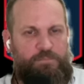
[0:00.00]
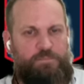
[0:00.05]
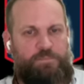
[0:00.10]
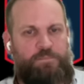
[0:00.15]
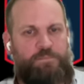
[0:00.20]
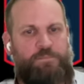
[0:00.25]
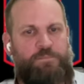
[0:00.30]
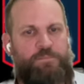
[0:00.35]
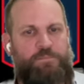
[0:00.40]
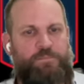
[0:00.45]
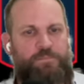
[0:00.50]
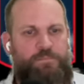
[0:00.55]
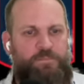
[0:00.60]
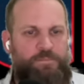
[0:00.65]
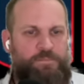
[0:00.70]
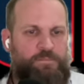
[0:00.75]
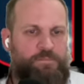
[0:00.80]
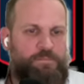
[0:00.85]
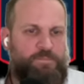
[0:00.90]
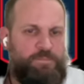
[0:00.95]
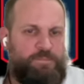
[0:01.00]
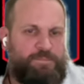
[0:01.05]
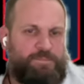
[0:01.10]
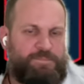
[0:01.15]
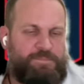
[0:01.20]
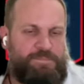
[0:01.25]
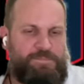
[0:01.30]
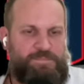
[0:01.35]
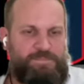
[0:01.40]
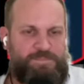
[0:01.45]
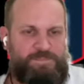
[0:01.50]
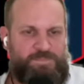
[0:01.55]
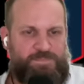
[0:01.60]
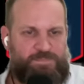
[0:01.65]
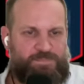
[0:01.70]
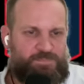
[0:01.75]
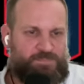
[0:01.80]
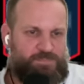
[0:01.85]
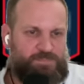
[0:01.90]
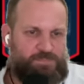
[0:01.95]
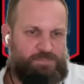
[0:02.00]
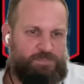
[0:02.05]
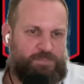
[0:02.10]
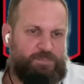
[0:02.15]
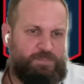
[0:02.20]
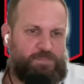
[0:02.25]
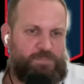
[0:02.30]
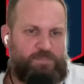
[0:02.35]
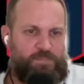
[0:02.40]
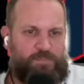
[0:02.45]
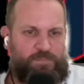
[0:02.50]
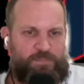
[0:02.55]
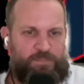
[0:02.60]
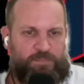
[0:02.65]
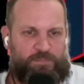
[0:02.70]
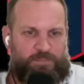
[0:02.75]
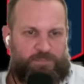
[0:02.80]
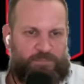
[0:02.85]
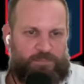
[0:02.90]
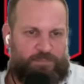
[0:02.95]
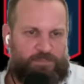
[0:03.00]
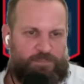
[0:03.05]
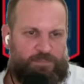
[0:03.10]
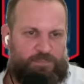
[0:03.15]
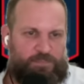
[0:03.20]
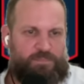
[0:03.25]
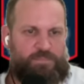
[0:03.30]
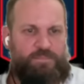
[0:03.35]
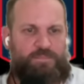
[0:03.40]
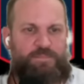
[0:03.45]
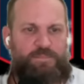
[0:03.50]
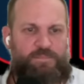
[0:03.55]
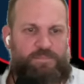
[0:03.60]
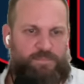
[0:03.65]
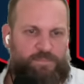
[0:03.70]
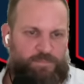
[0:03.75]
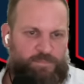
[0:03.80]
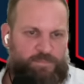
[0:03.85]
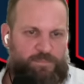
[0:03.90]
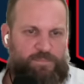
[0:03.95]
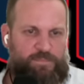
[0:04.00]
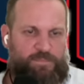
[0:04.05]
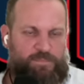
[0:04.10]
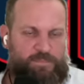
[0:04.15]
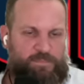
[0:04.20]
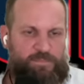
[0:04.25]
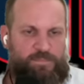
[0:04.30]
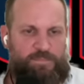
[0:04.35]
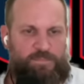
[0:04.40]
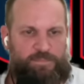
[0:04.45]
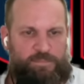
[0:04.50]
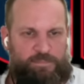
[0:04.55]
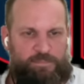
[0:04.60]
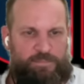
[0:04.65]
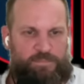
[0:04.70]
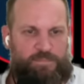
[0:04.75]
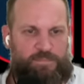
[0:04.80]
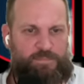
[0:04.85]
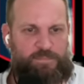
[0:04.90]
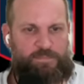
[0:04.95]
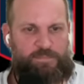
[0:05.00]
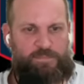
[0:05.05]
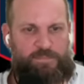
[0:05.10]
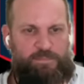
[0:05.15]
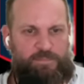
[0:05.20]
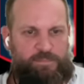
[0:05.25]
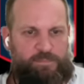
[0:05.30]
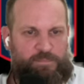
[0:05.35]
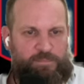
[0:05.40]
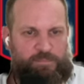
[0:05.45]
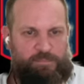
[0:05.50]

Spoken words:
(silent)